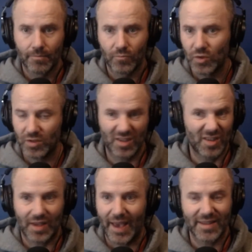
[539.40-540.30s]
just as
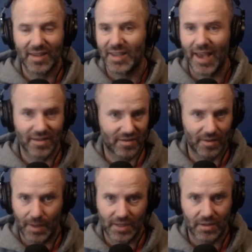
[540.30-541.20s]
a
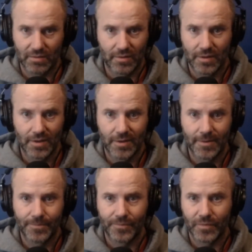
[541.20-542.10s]
guesstimate,
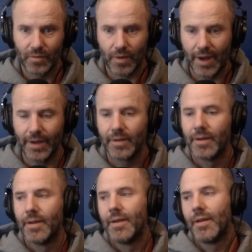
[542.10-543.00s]
right?
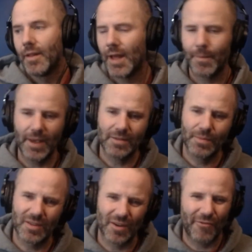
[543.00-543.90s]
A lot of
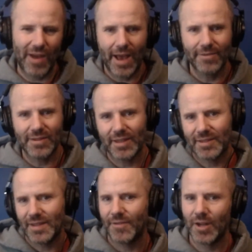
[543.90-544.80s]
basements are 500, 600,
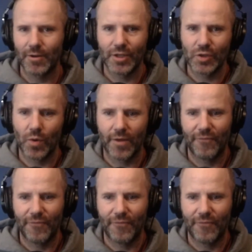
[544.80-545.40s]
700 square